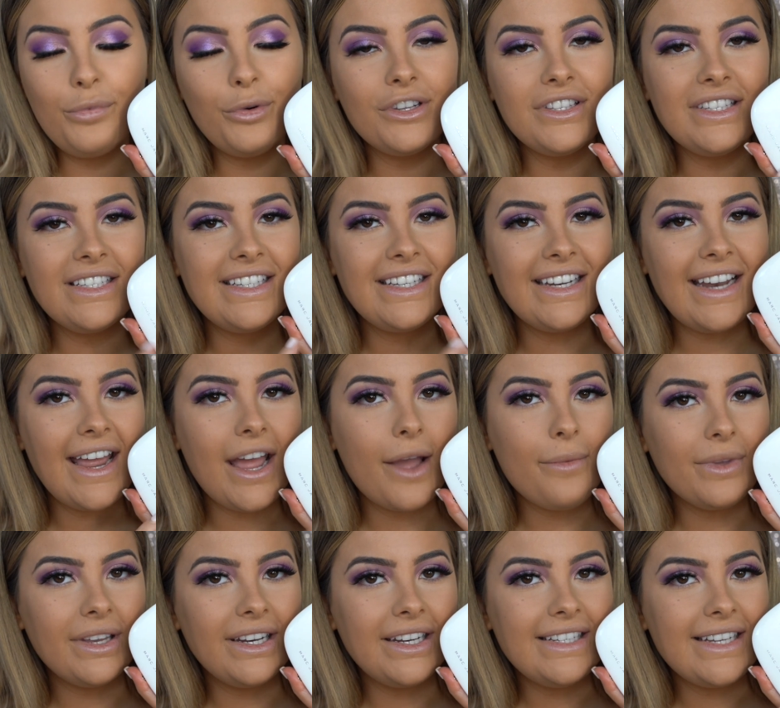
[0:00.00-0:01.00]
bronzer today,
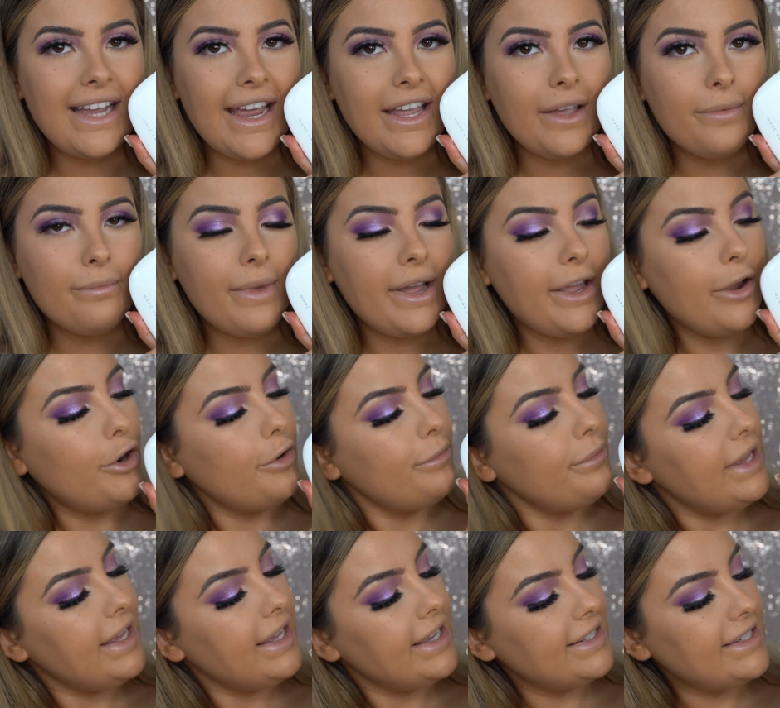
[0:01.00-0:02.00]
I'm going to take my
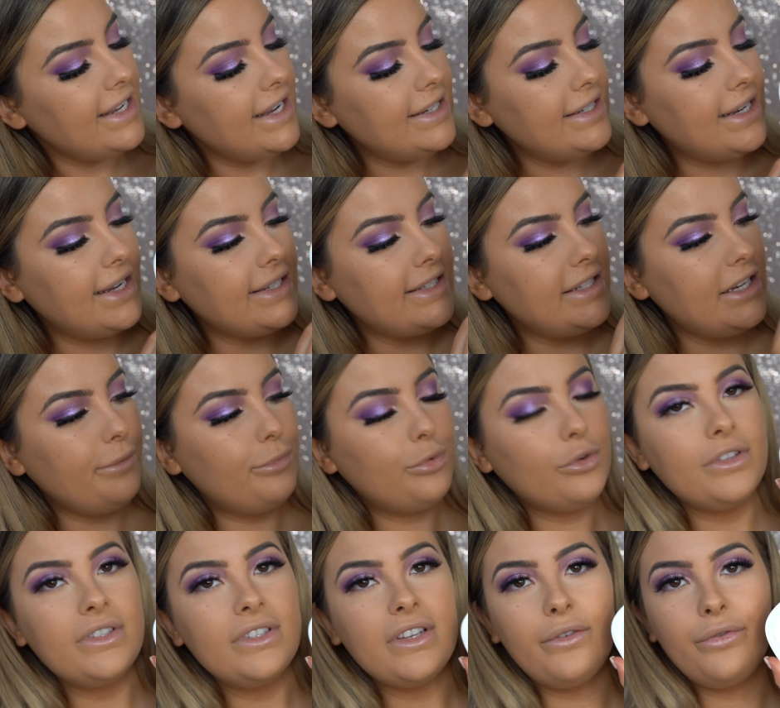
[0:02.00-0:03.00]
Omega Tantastic
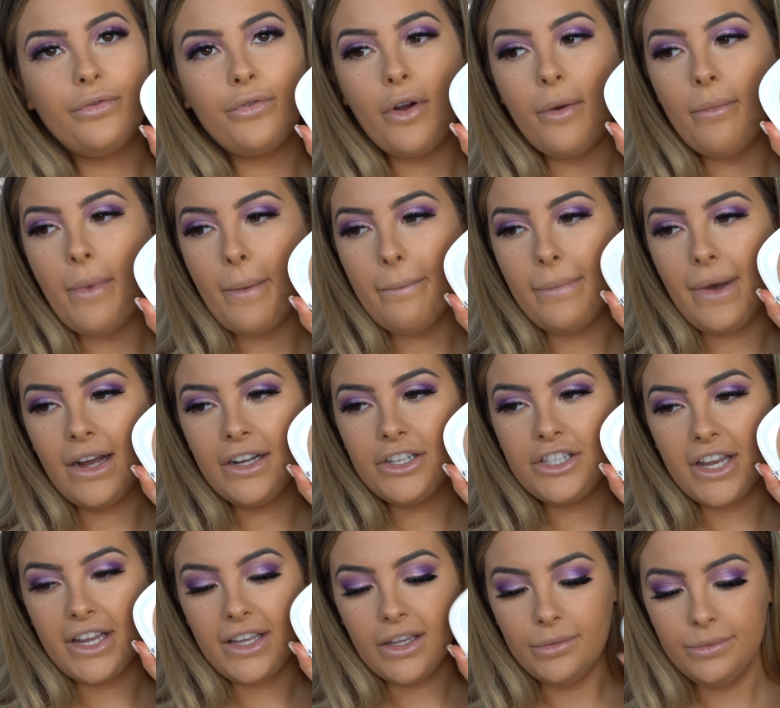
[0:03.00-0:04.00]
bronzer from Marc
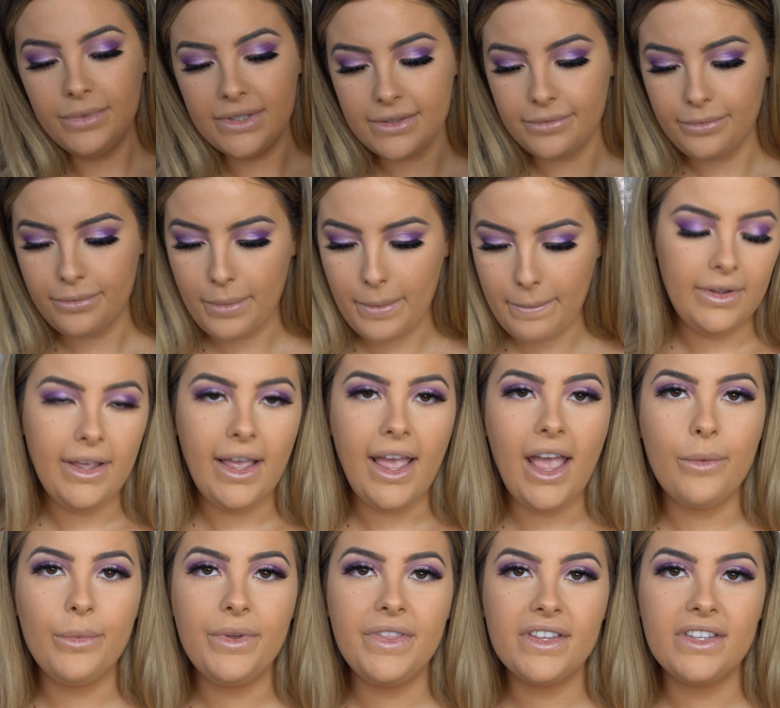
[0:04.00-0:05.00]
Jacobs.
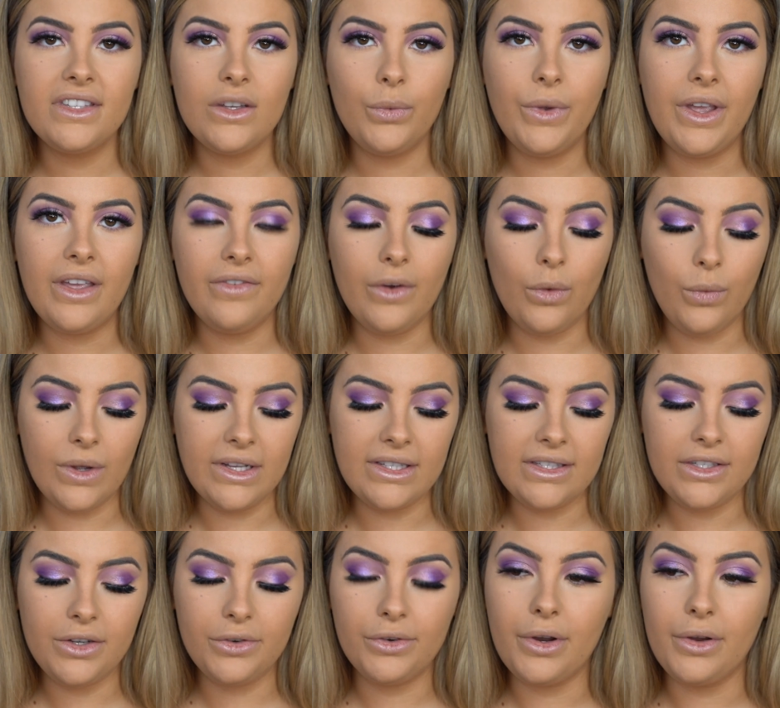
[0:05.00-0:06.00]
And with the Zoeva
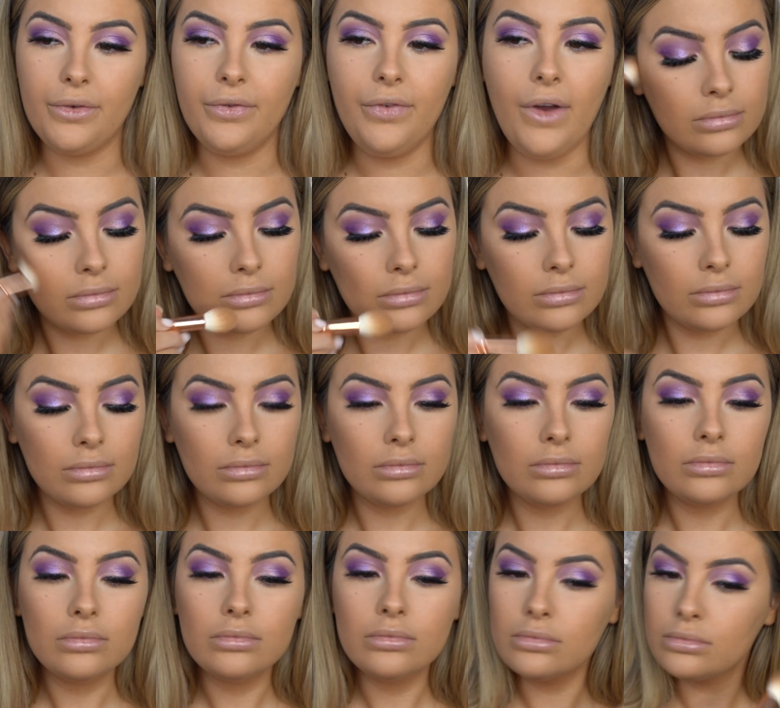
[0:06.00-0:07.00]
105,
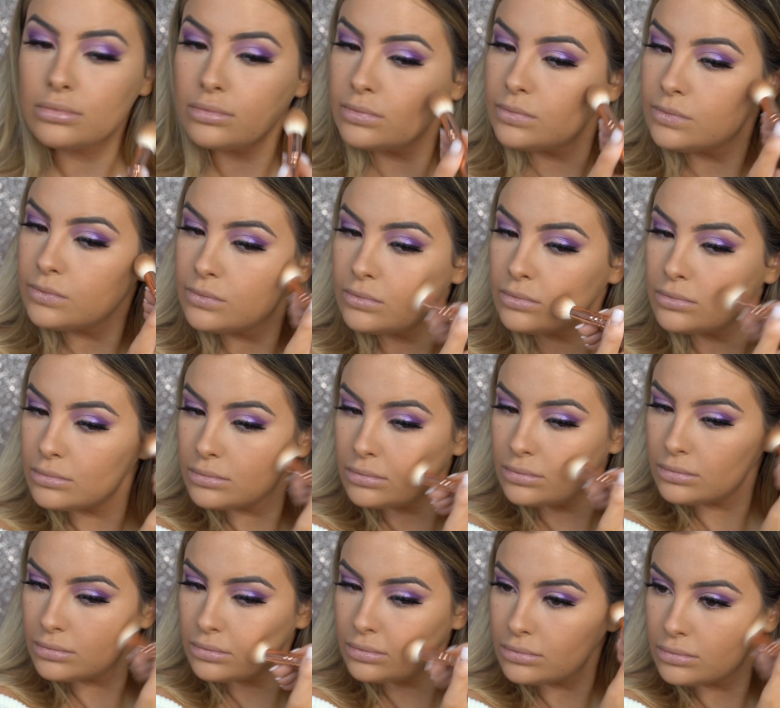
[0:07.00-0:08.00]
we're just going to
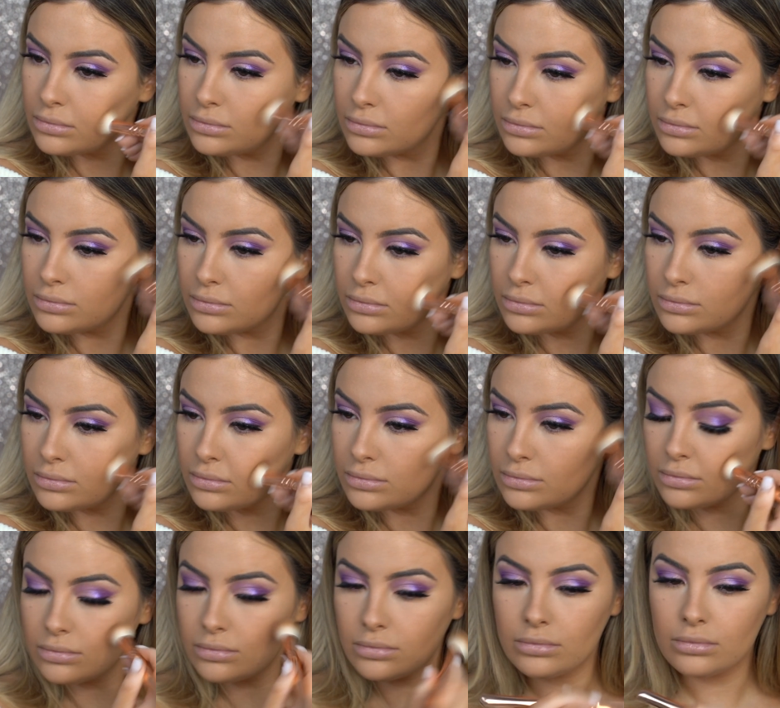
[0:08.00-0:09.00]
work that
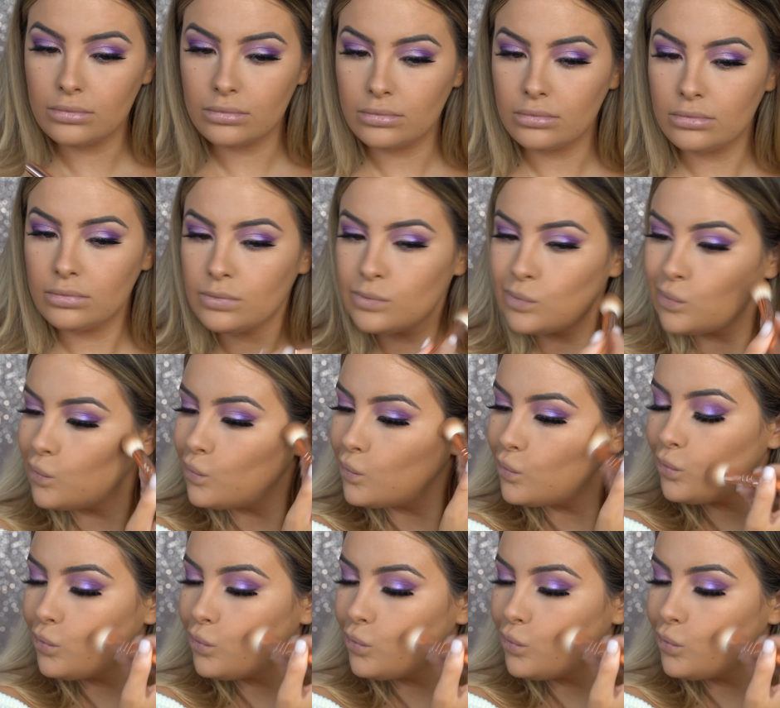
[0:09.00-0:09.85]
onto my